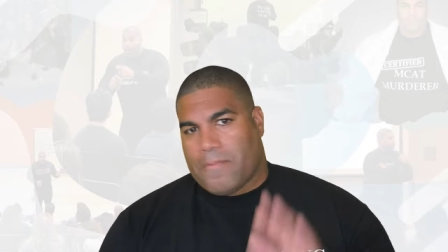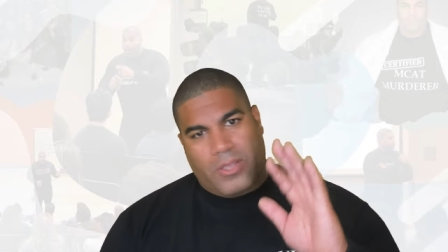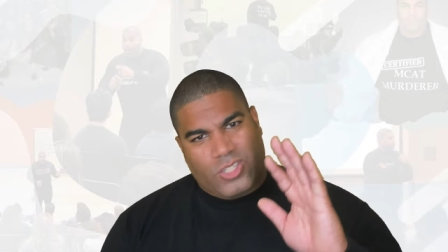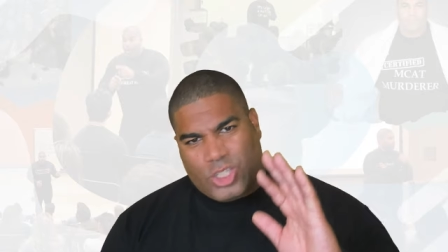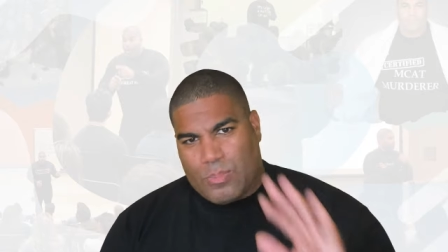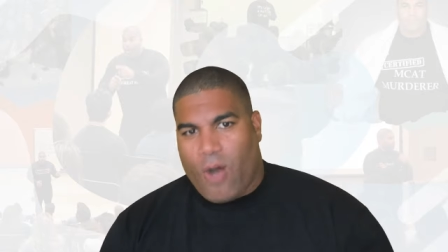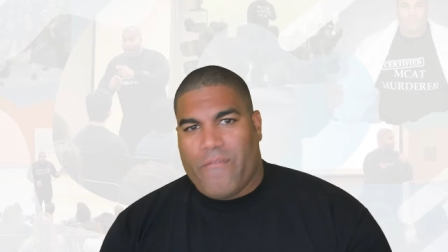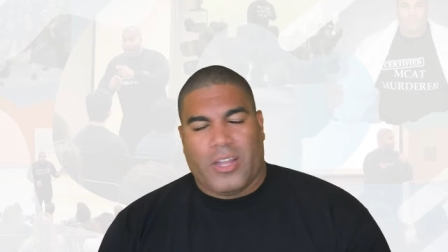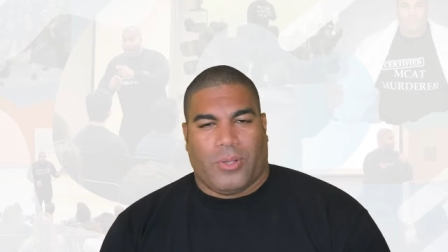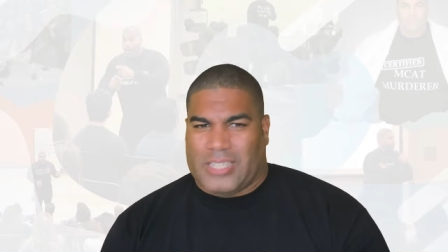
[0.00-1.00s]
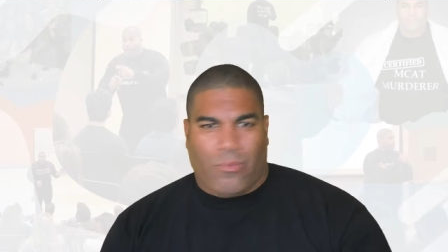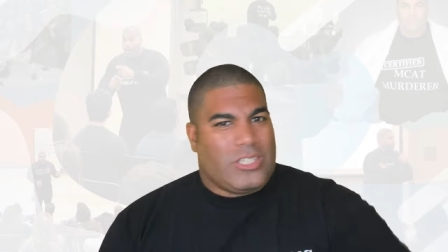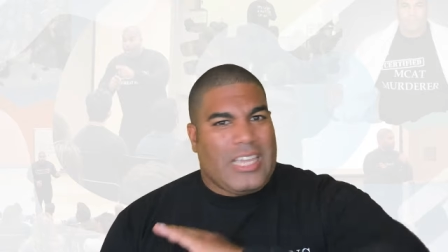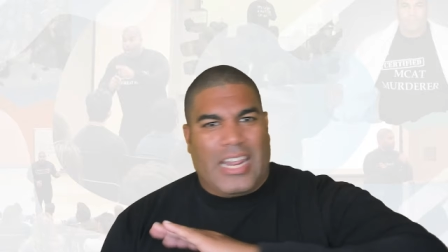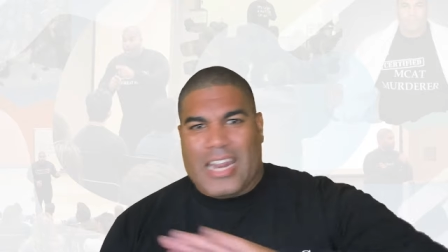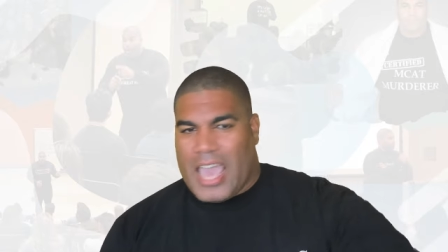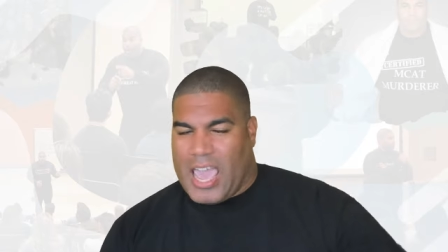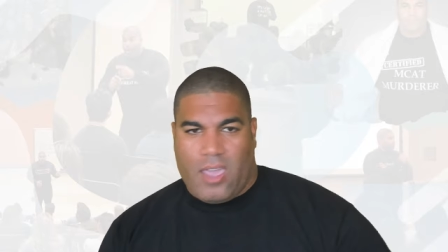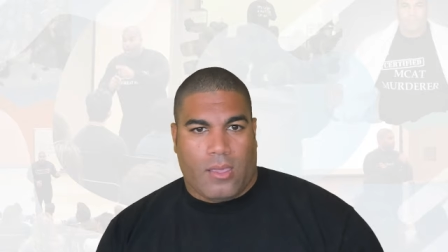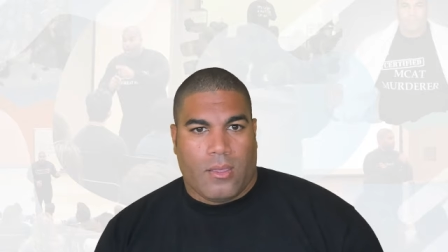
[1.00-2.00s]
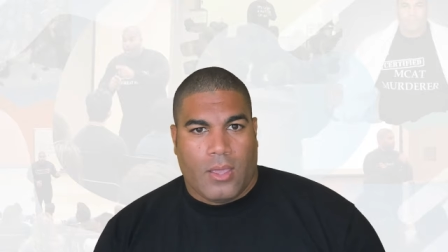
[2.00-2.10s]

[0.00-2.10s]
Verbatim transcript: Small victories. It wasn't getting an A.